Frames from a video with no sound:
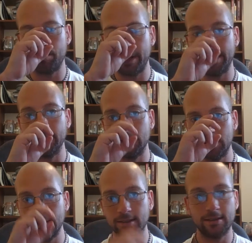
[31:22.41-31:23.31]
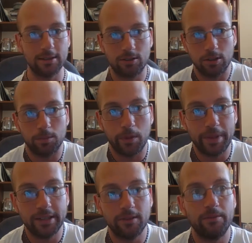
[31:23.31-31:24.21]
And Jesus did some
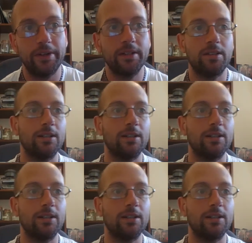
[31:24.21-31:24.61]
amazing things.